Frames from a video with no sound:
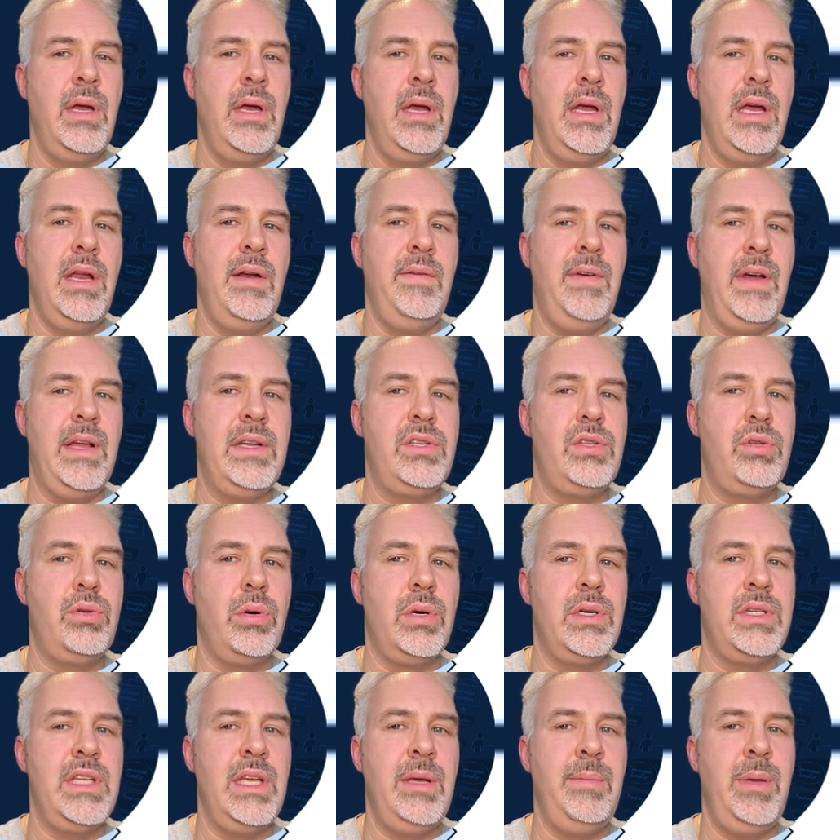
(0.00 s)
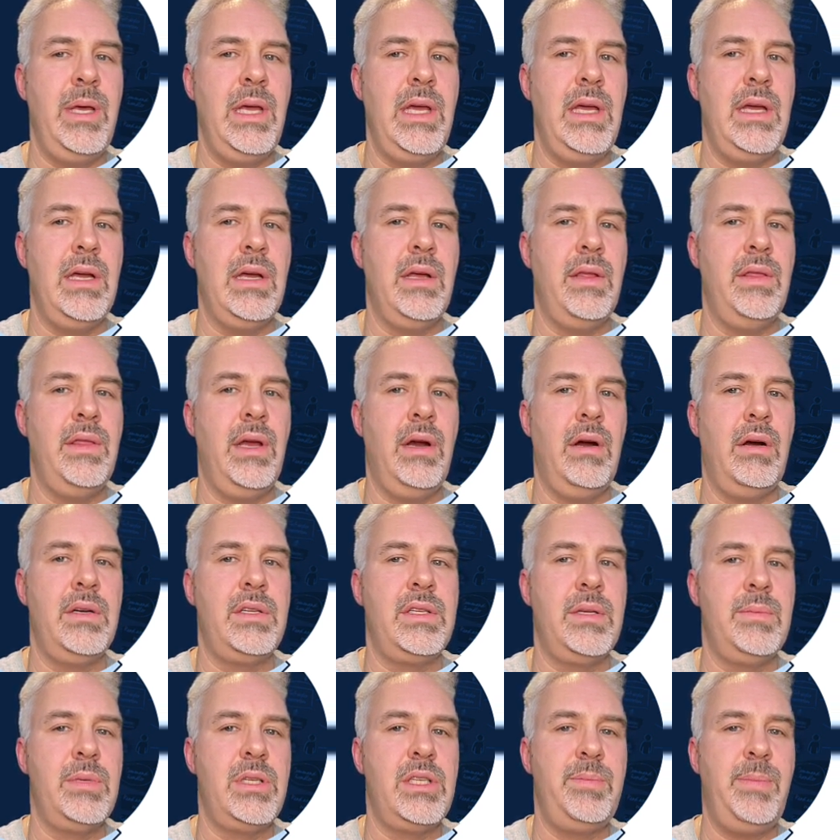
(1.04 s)
In EventStoreDB, there are
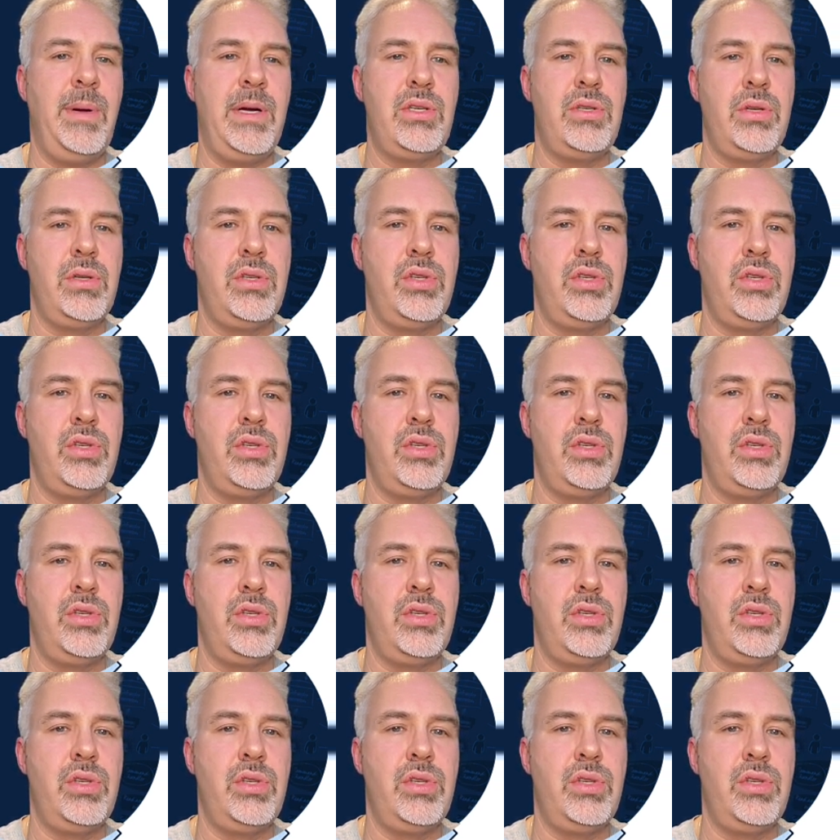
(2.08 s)
some special